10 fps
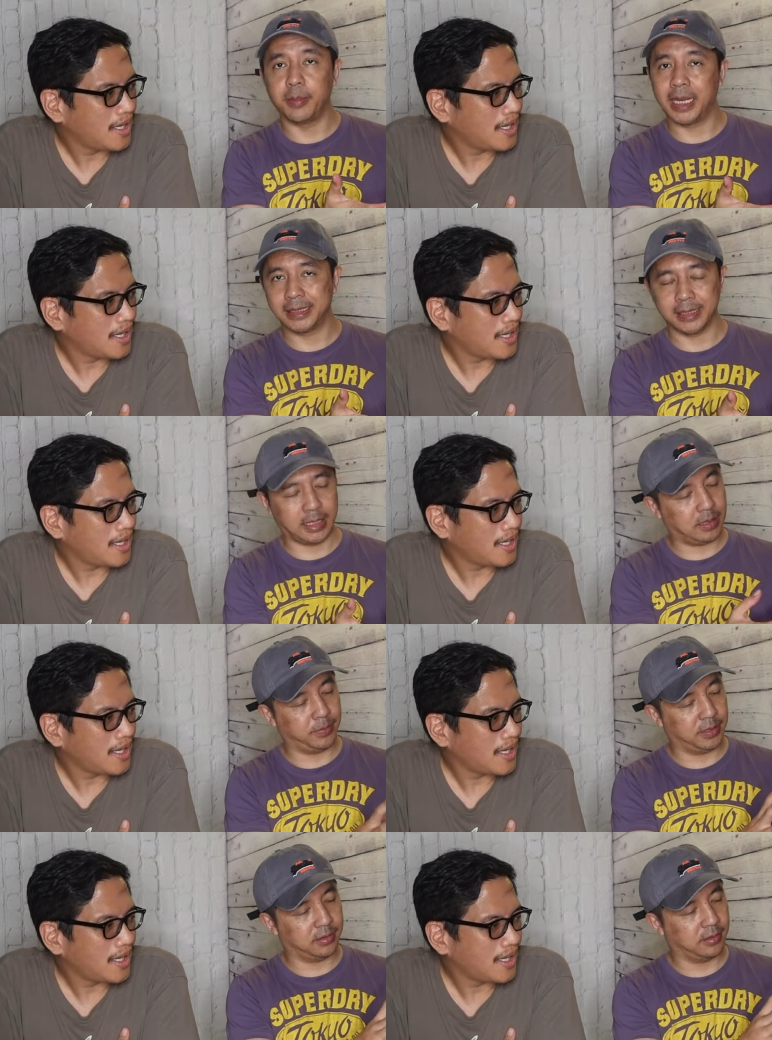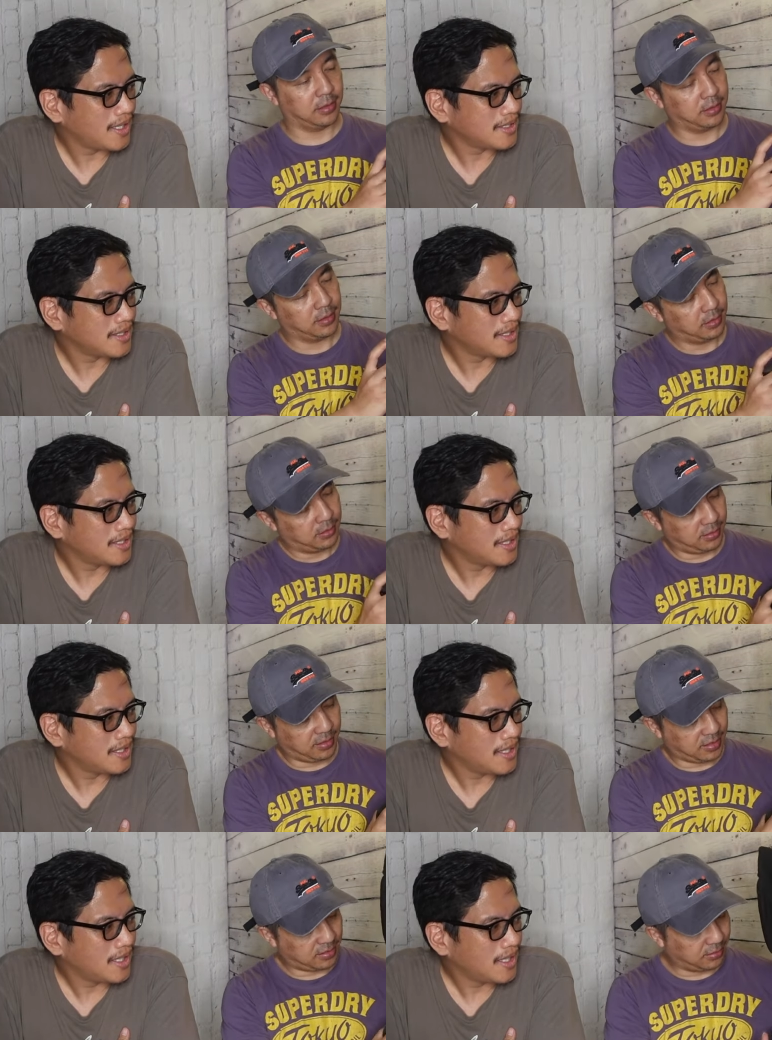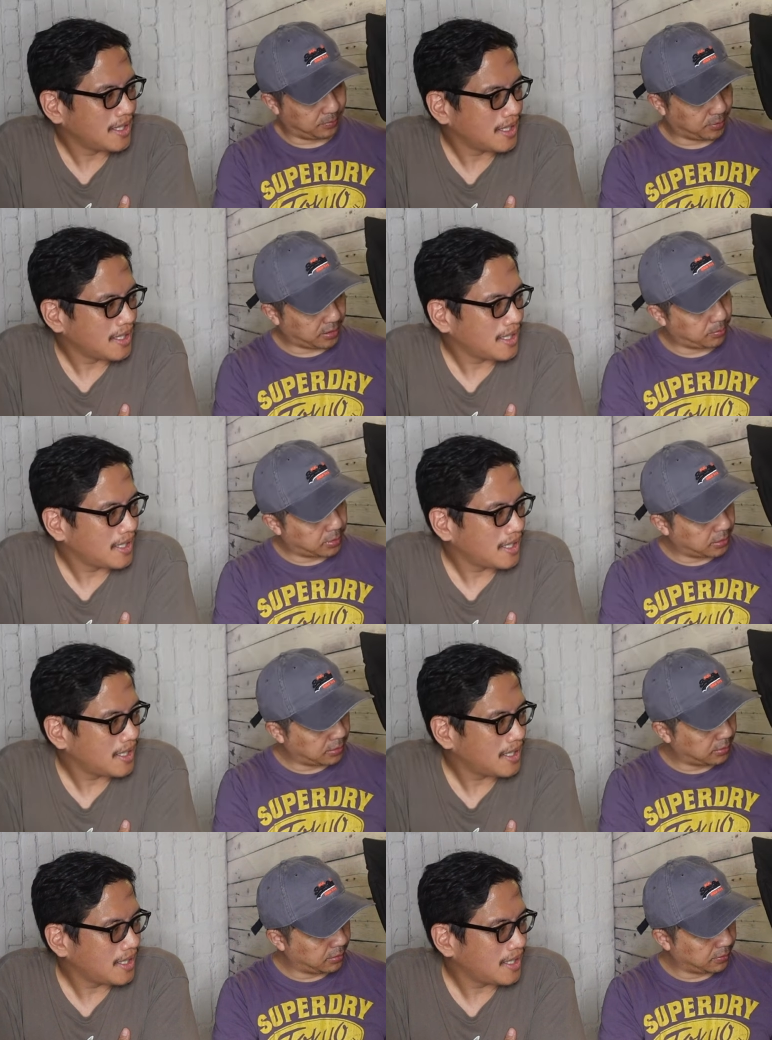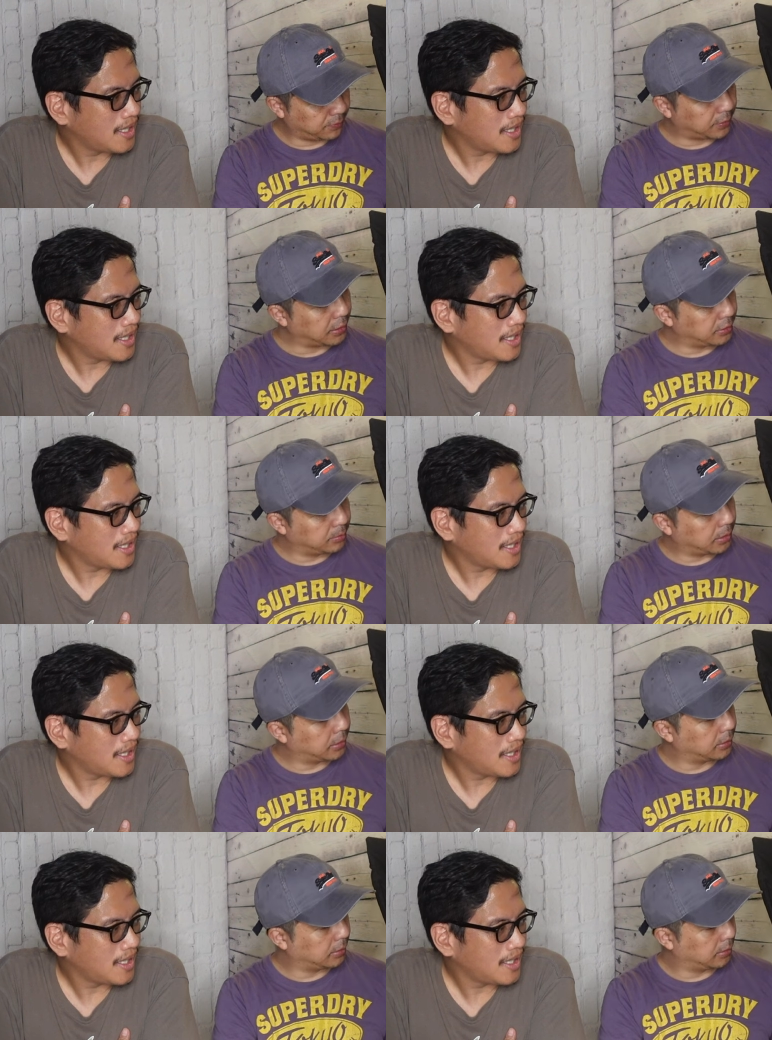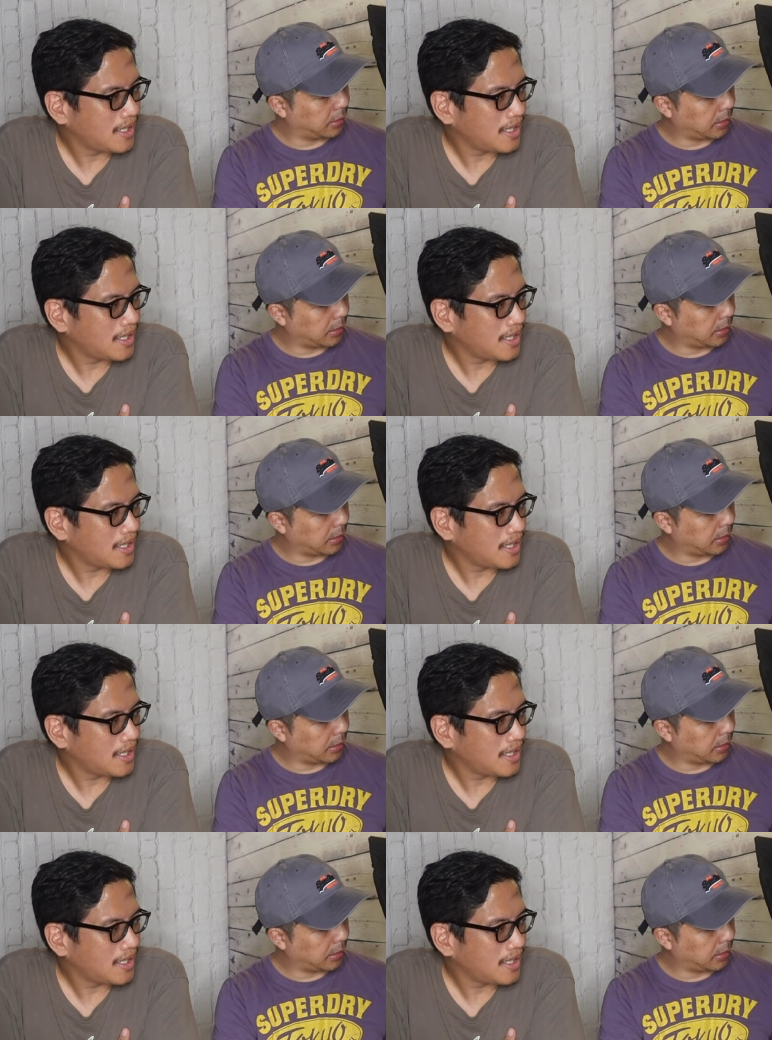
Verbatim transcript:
Speaker 1: magic happens. You have your play button, your volume button,